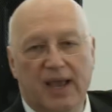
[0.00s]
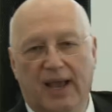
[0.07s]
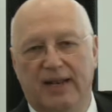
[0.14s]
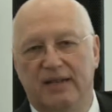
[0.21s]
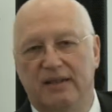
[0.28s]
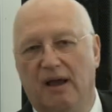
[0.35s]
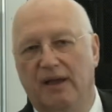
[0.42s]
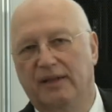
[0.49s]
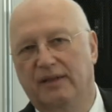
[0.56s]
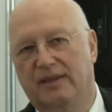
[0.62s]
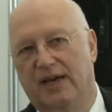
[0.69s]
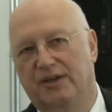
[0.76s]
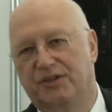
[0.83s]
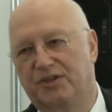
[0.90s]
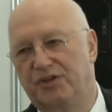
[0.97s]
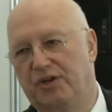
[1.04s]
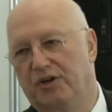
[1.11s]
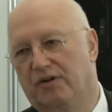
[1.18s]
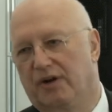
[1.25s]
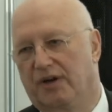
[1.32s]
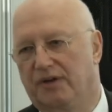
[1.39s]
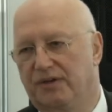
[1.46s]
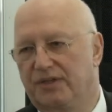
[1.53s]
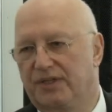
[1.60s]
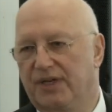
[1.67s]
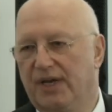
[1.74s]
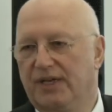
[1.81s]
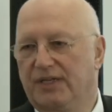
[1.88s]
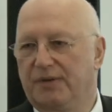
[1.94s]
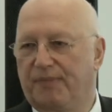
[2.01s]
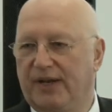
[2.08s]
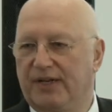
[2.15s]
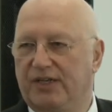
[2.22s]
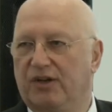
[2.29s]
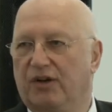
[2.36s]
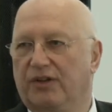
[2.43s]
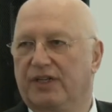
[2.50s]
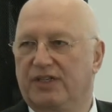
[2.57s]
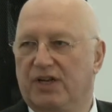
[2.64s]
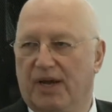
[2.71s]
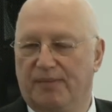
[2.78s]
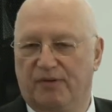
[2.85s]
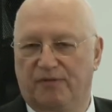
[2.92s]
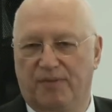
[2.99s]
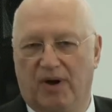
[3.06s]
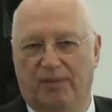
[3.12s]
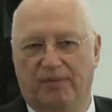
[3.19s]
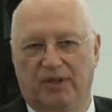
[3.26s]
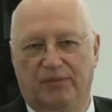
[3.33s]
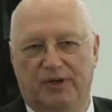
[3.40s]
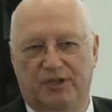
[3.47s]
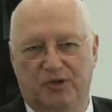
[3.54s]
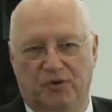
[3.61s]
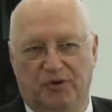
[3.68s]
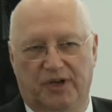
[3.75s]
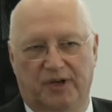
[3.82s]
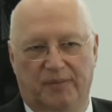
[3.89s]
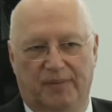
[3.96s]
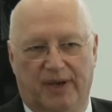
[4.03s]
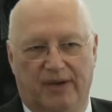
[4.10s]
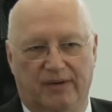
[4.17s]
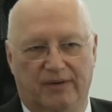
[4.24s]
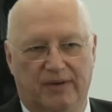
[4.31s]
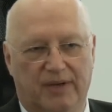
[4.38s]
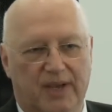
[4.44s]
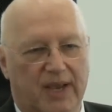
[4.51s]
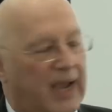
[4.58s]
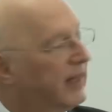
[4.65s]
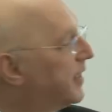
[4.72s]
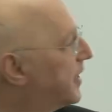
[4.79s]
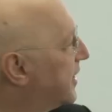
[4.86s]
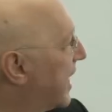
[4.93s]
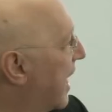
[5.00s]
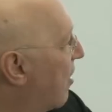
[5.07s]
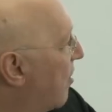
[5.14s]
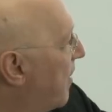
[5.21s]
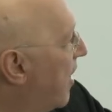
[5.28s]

and 9,000 euros, depending on the type of marble that we're talking about. And this is our